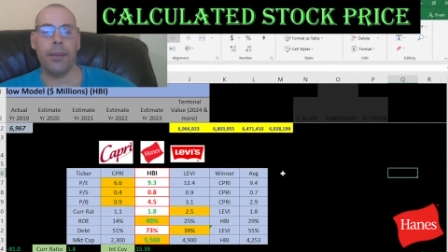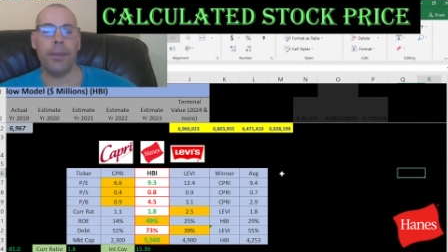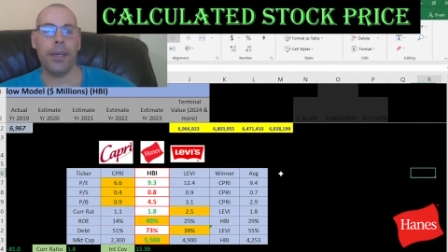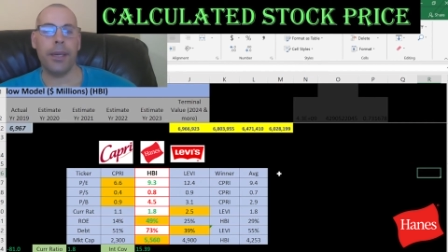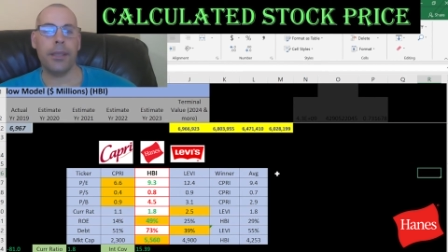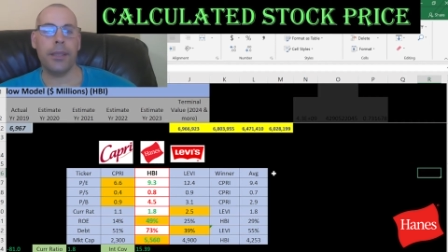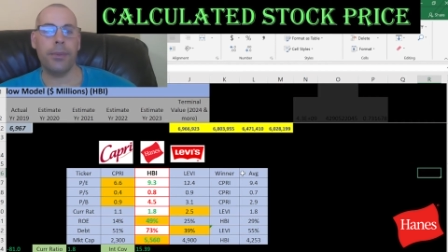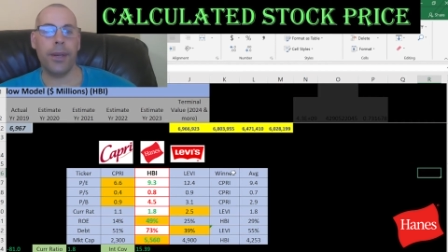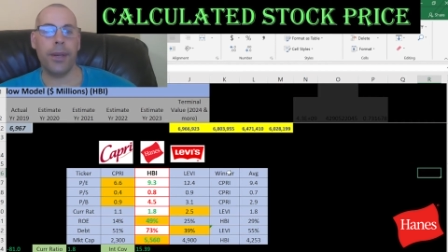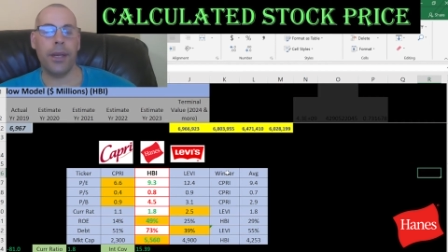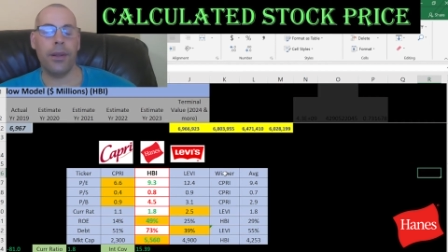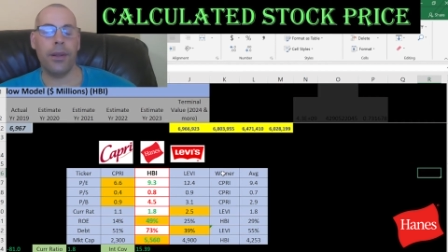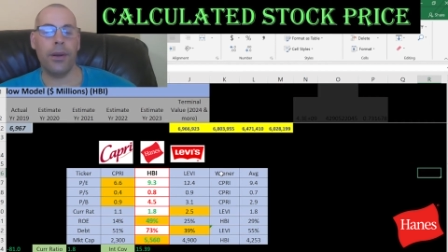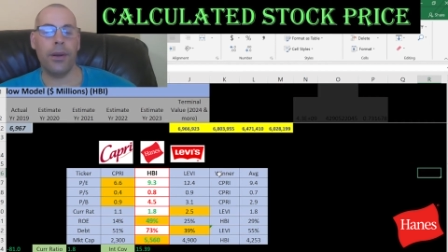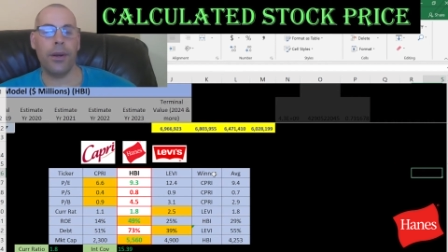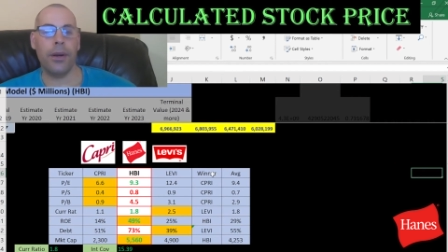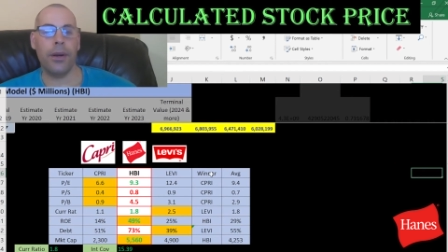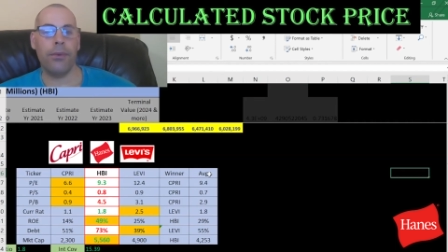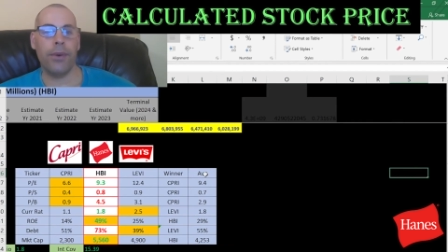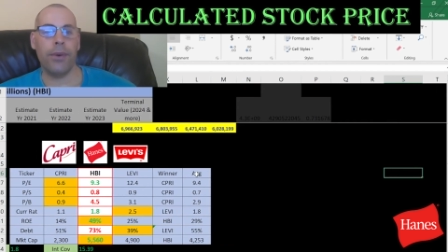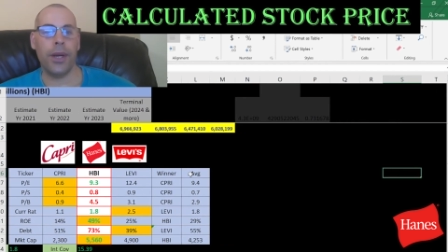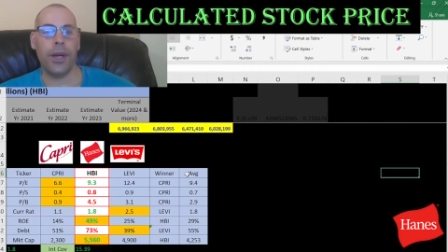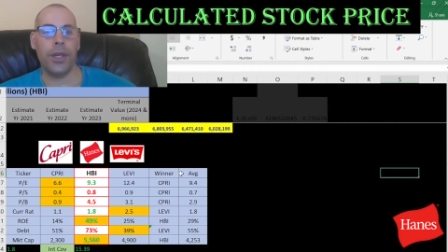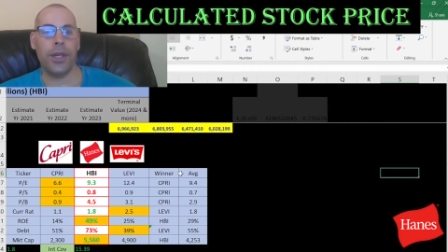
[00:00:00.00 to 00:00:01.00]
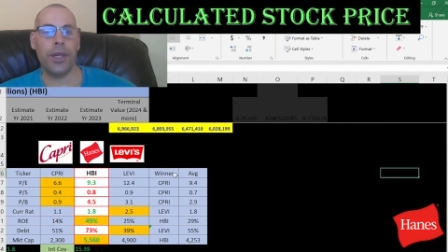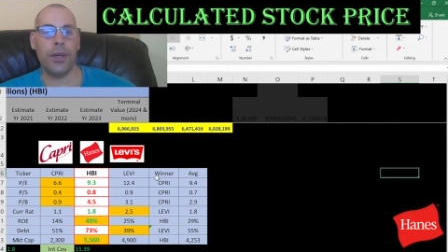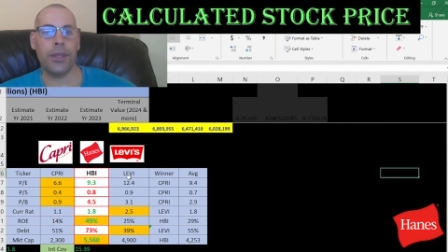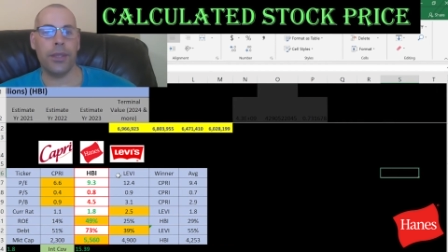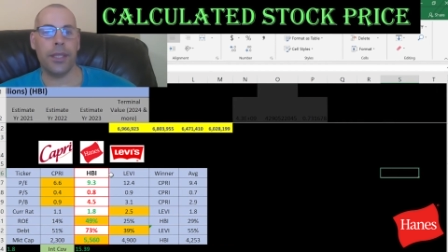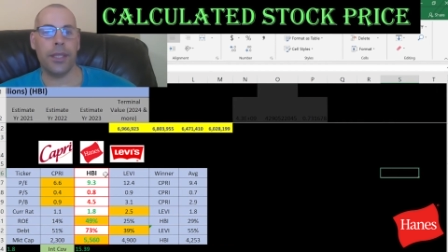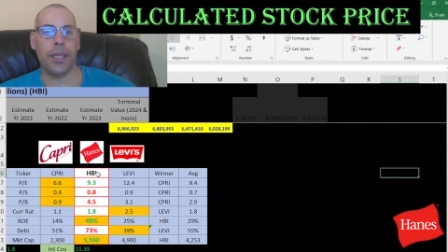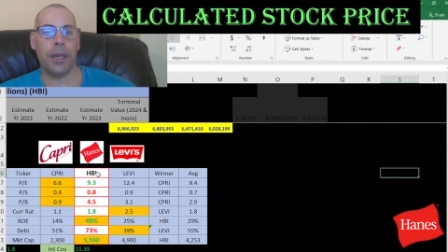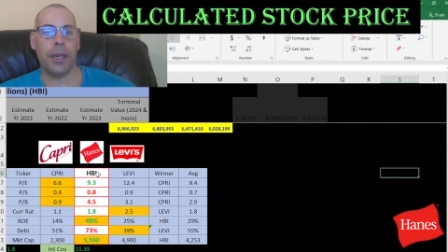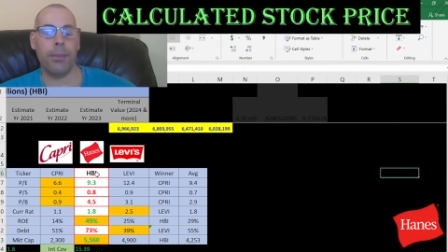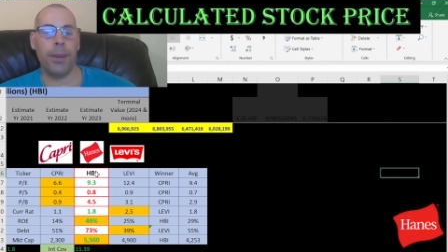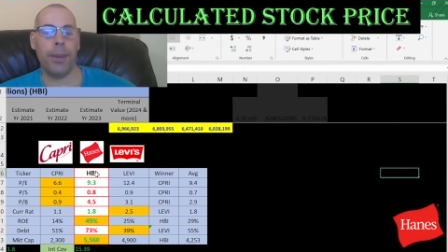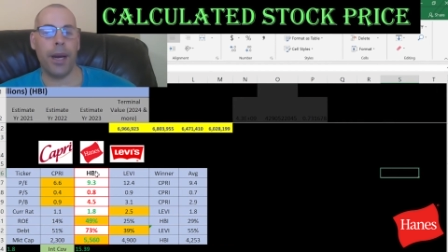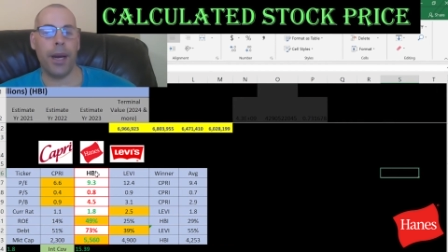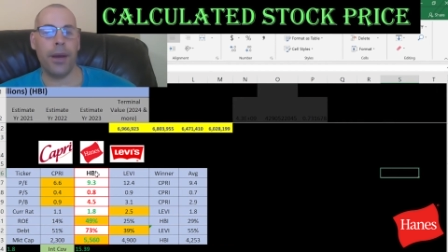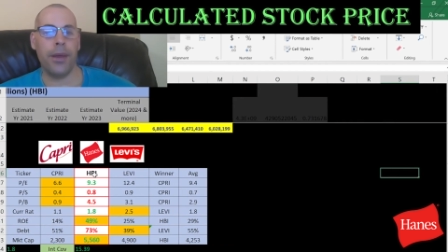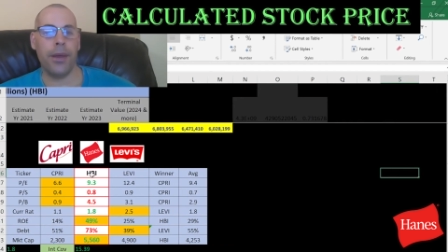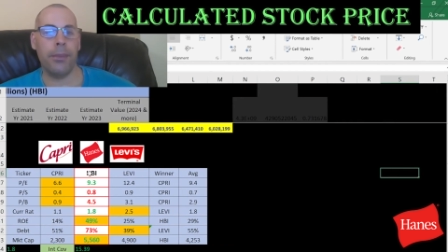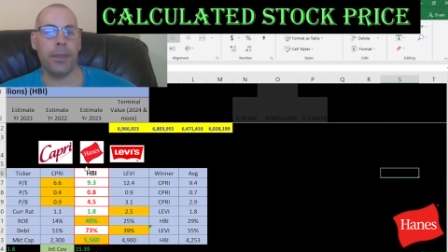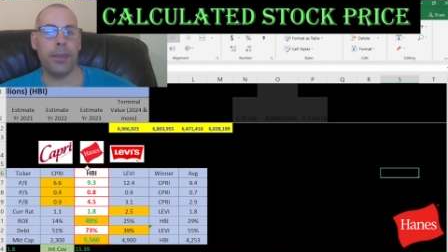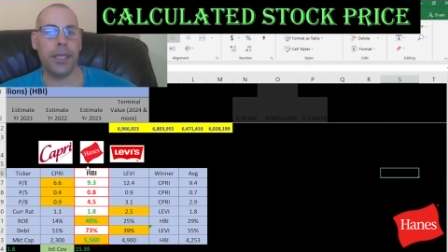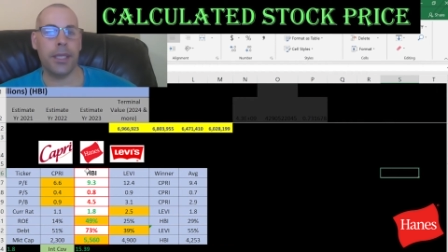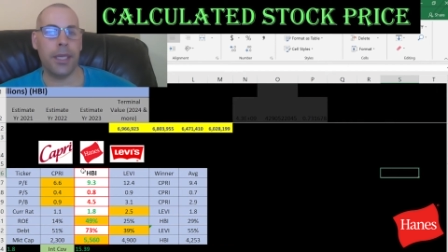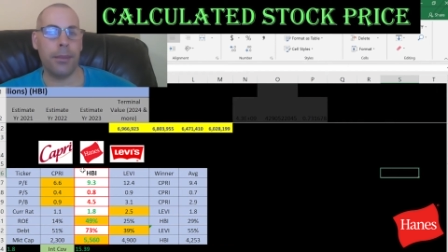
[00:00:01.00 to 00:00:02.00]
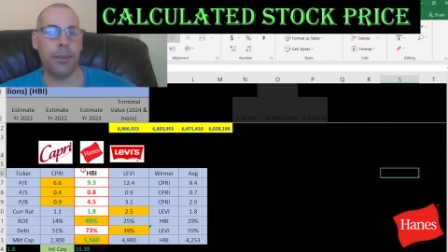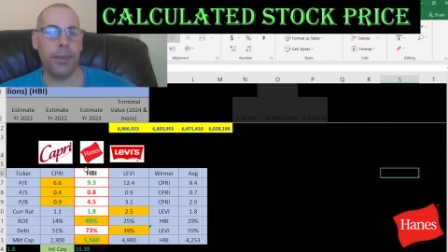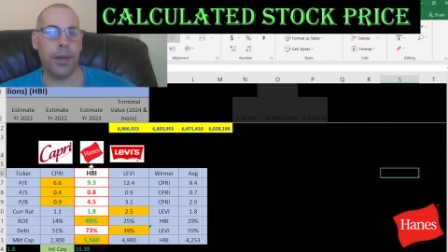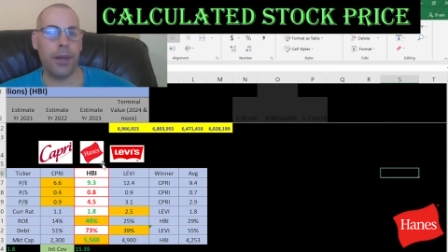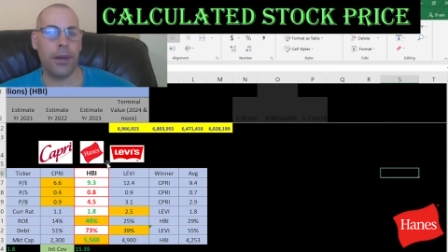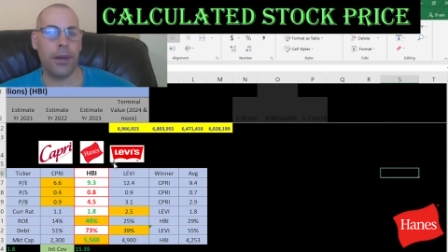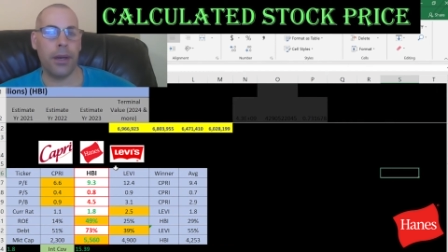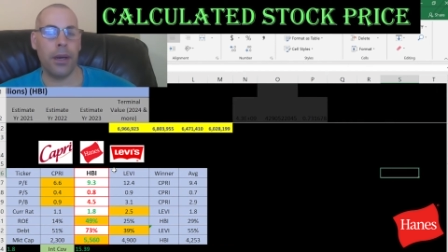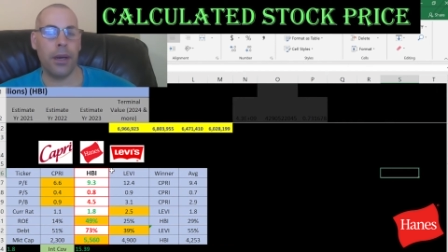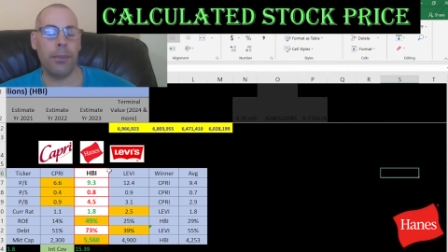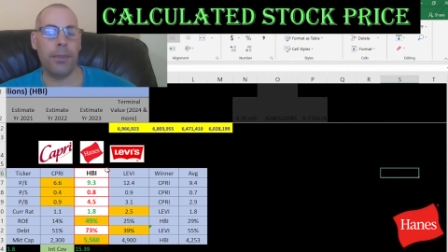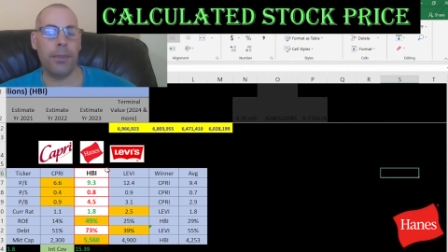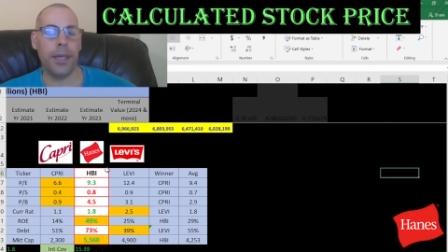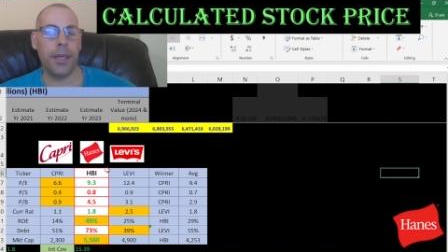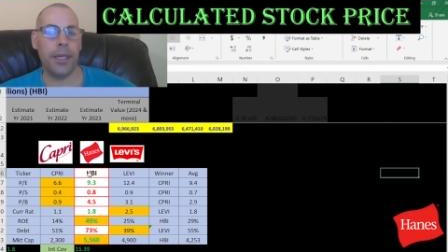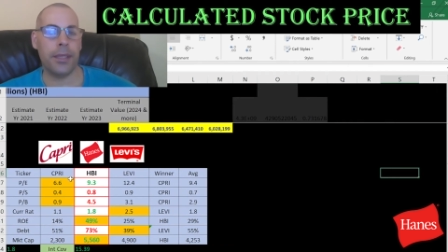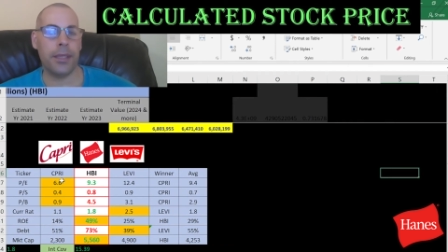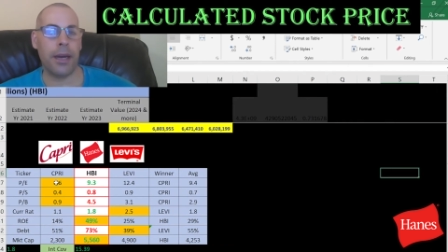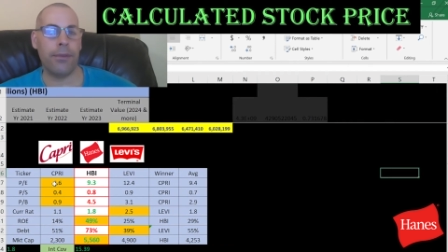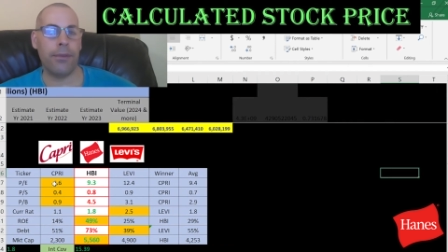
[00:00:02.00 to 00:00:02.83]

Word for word: best way to look at ratios is to compare them to similar companies.